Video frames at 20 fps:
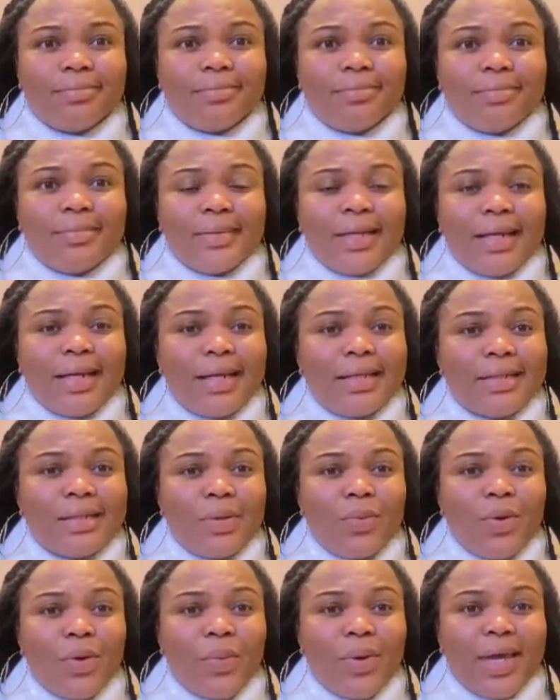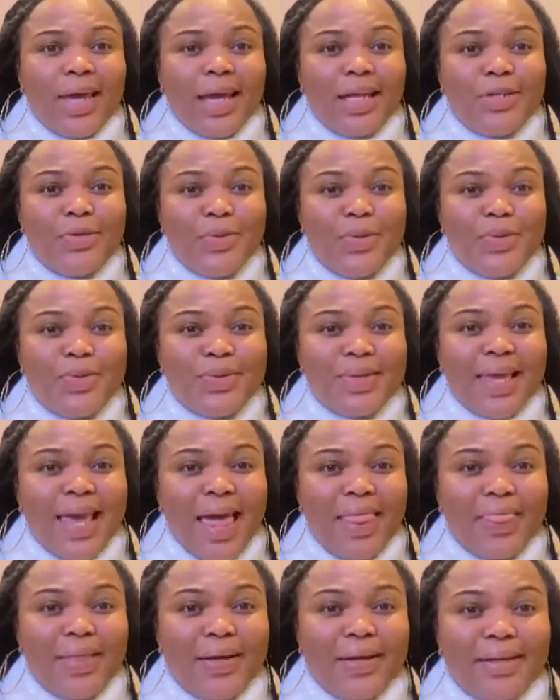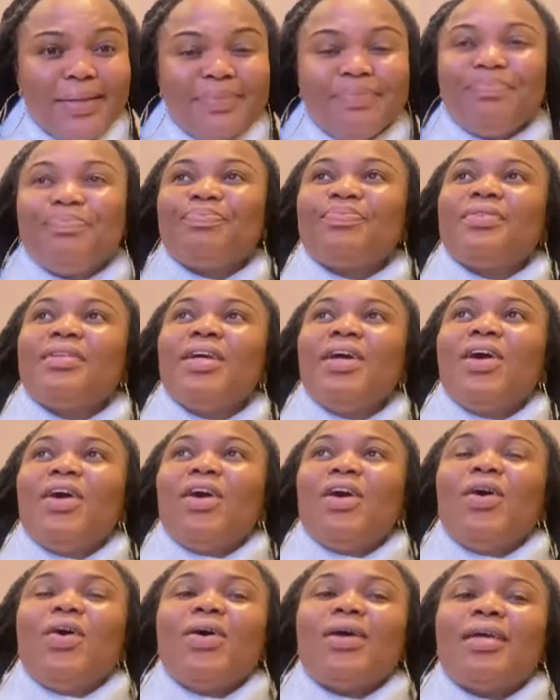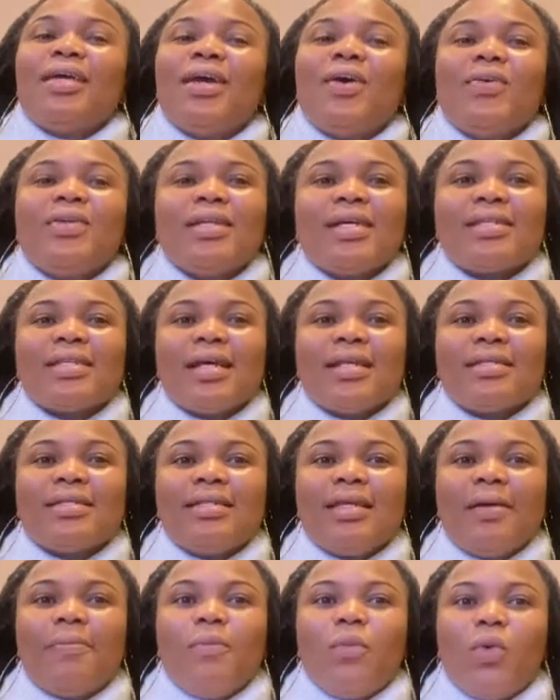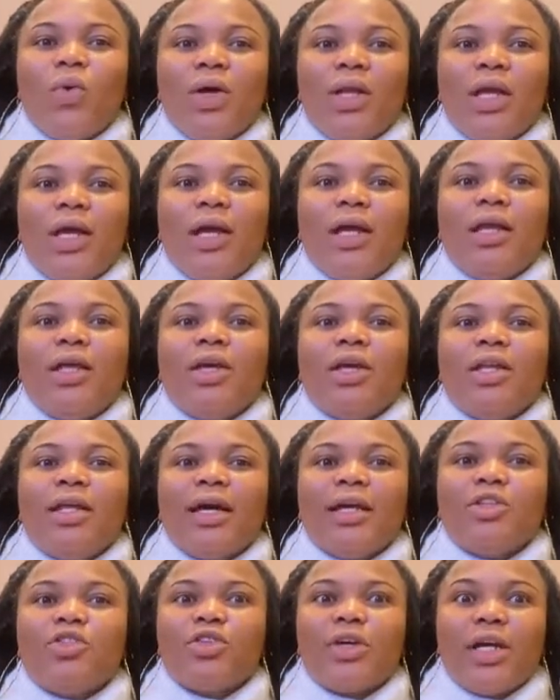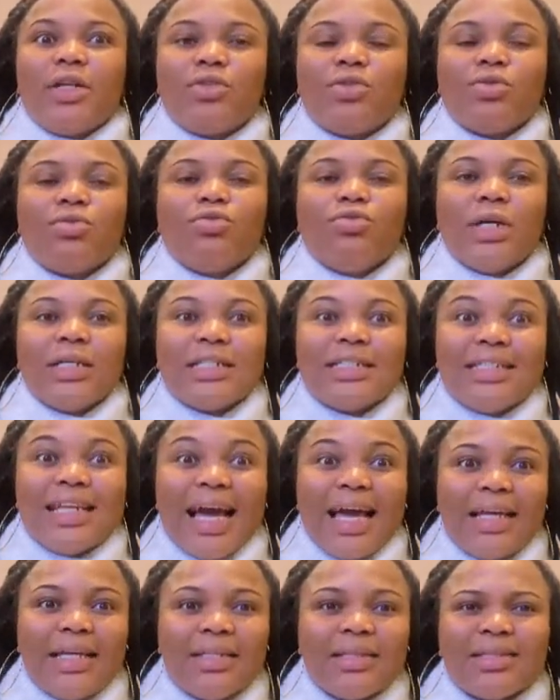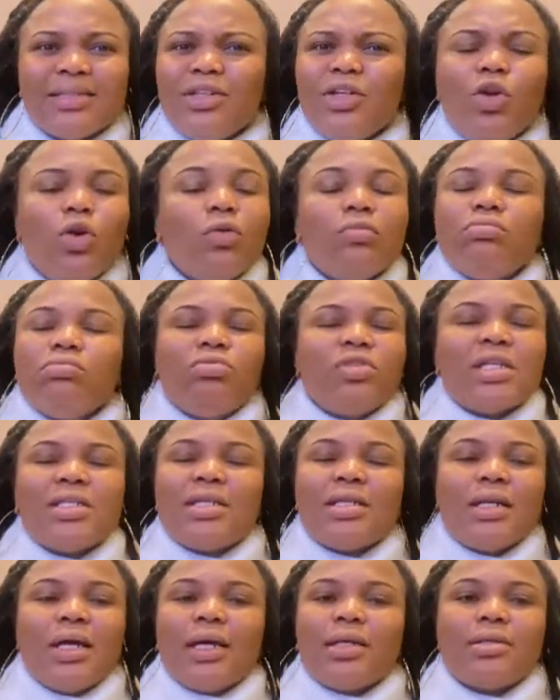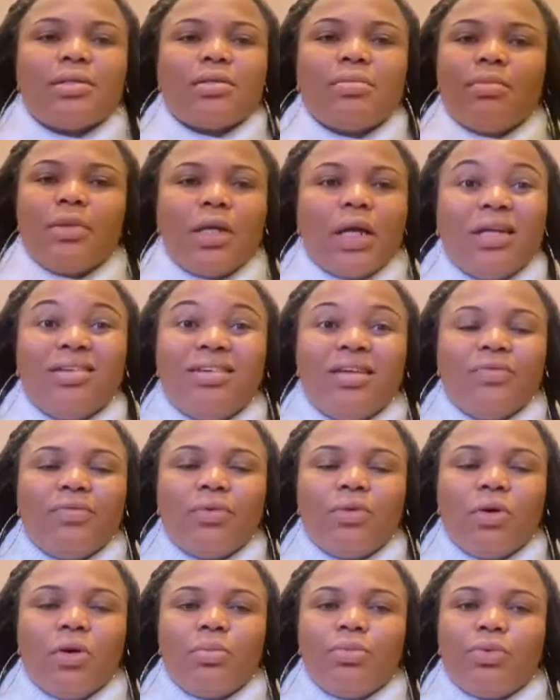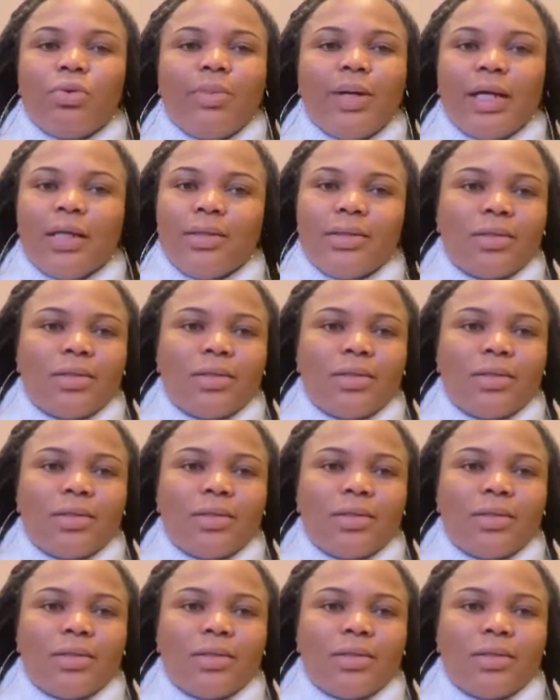Let's see what we can do together. Okay, on that Saturday morning, you know, I tried to dress nice. You know, dressing nice to me, I don't even compromise.